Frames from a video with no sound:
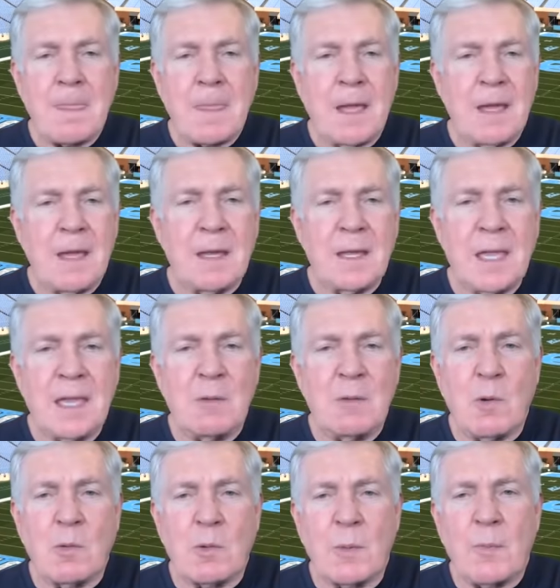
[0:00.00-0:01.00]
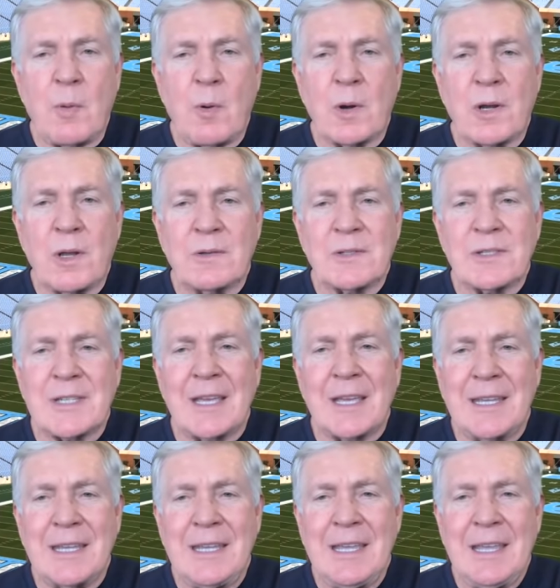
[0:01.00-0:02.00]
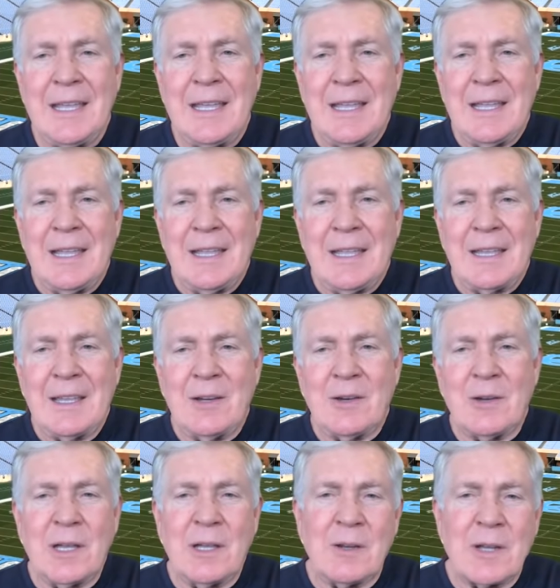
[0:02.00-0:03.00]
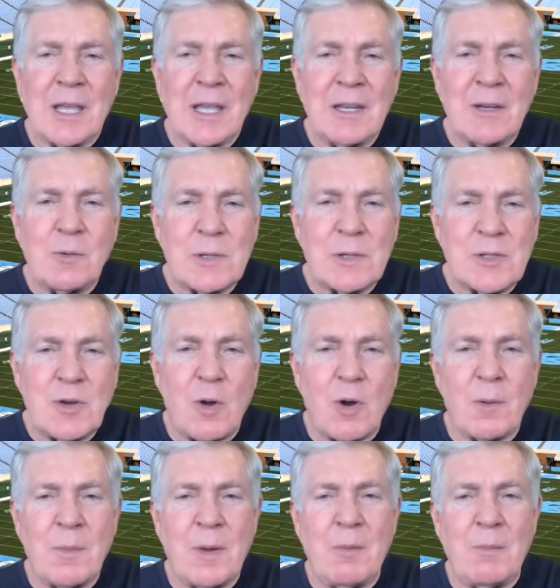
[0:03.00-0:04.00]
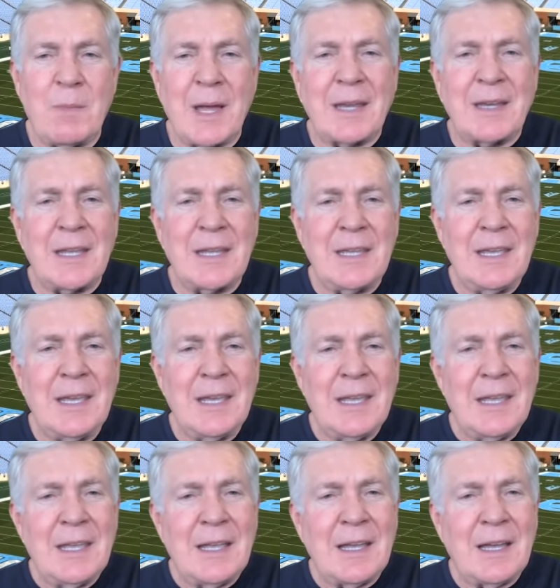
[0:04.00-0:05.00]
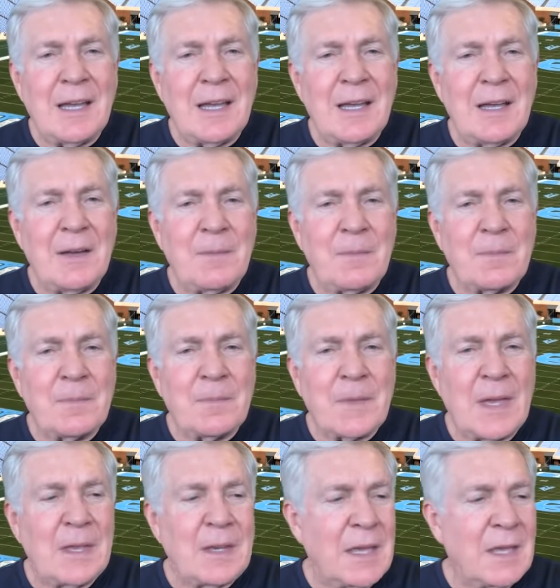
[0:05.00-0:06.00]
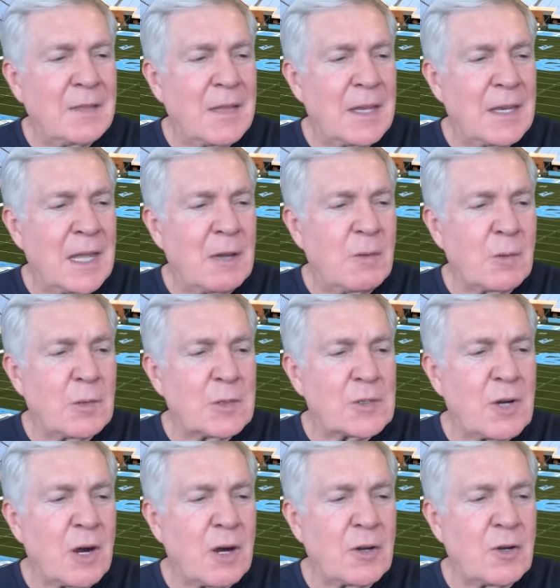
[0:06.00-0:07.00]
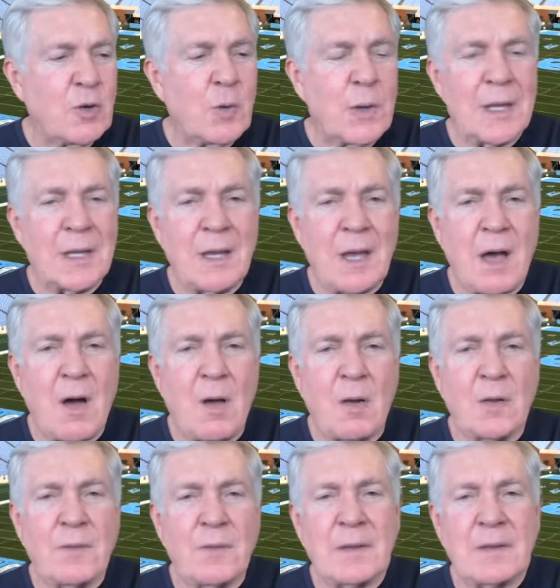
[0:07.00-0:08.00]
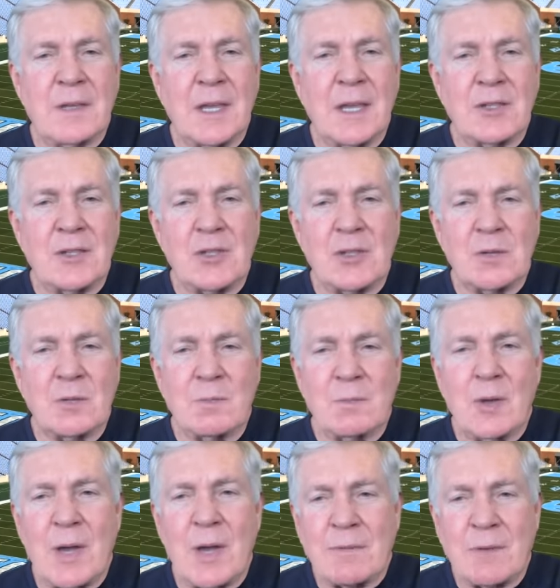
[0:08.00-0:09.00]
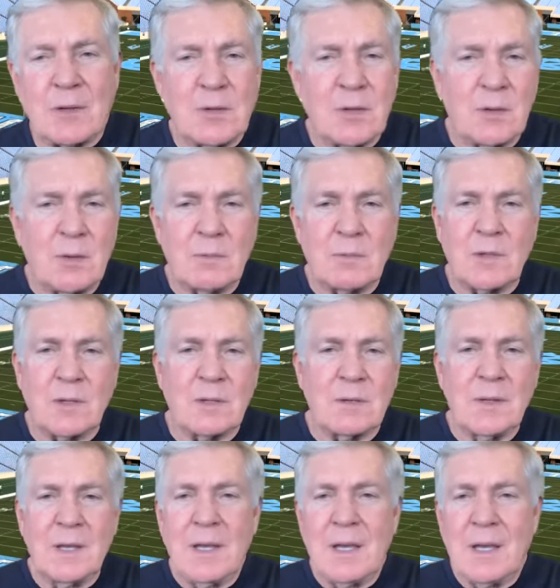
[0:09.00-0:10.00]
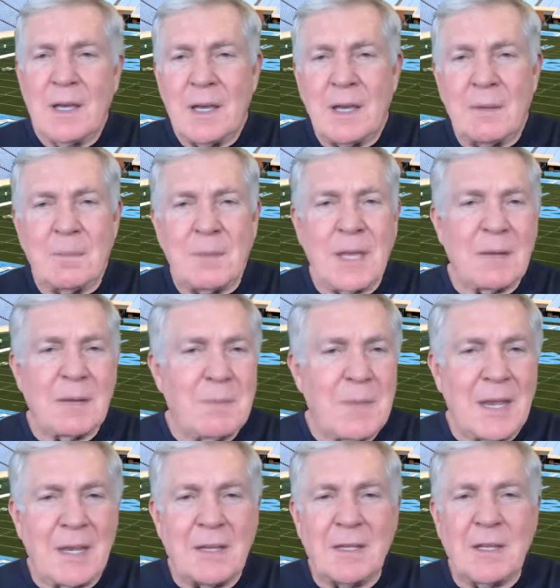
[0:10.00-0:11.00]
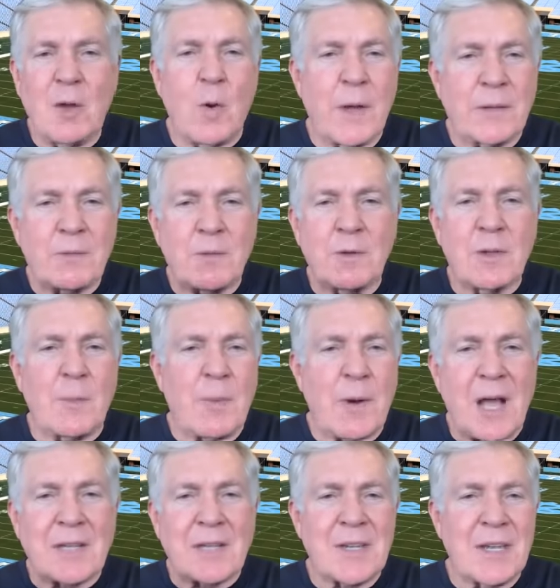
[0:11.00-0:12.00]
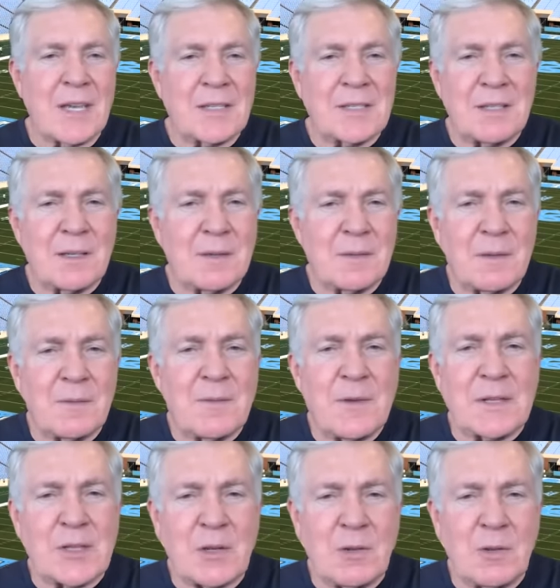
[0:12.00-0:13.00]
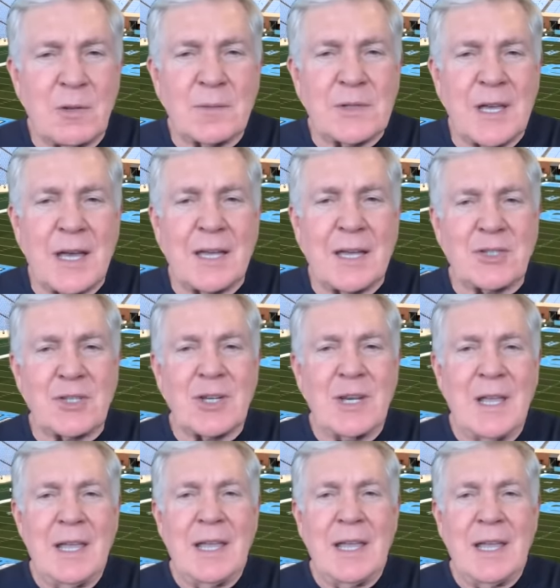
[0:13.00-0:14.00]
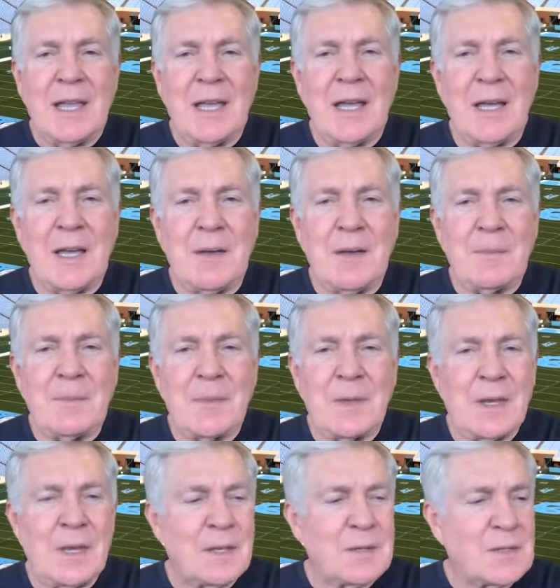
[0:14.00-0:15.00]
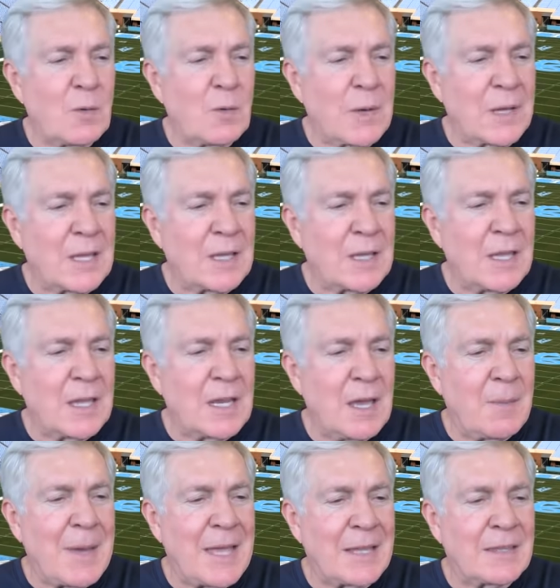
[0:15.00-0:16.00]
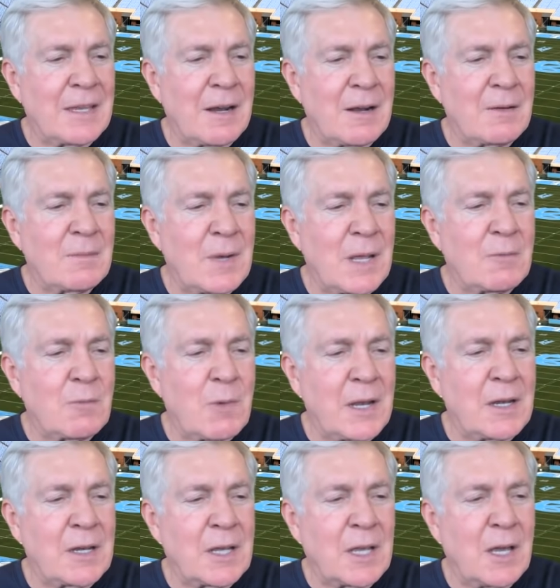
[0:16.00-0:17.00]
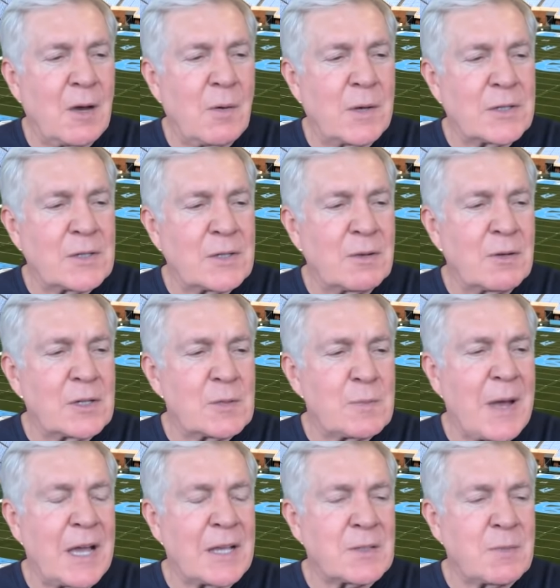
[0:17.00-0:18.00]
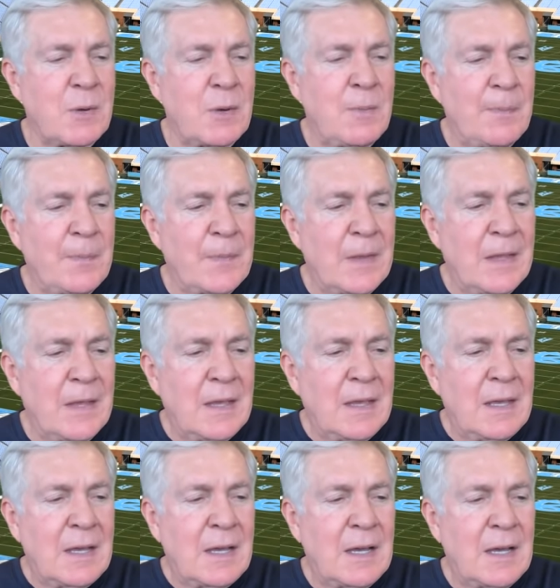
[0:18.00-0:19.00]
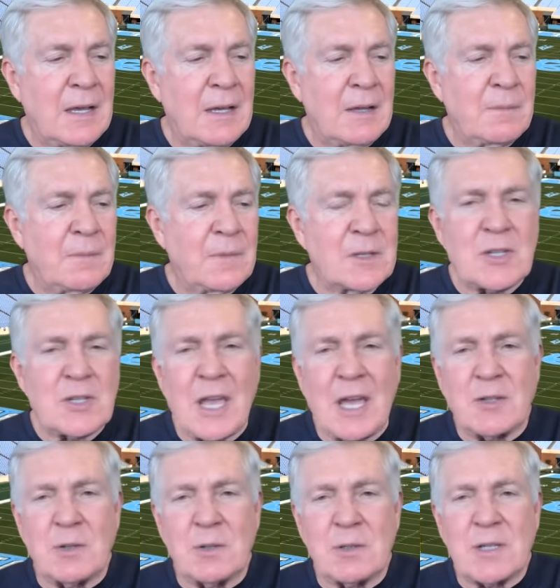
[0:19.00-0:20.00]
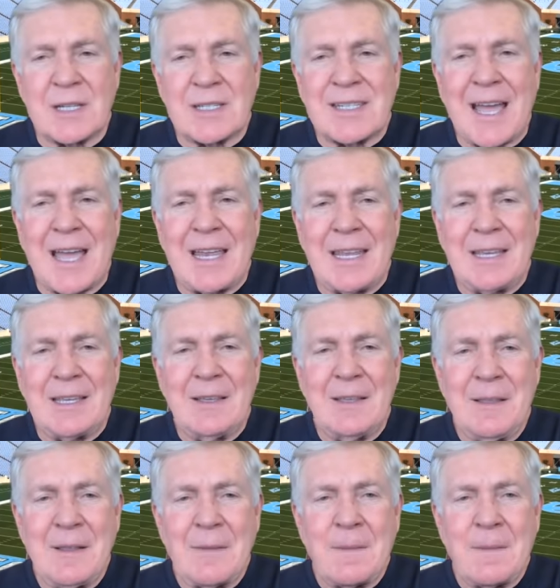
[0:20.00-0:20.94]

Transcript: Uh, he will report on Sunday. He'll, he'll get into his dorm on Monday. Um, and, and then he will start doing all of the things you, you have to do to uh, be admitted and going through the process, the, the physical such, um, uh, so we can get him out there and, and, ready to go as soon as possible. Uh, the schedule's exciting.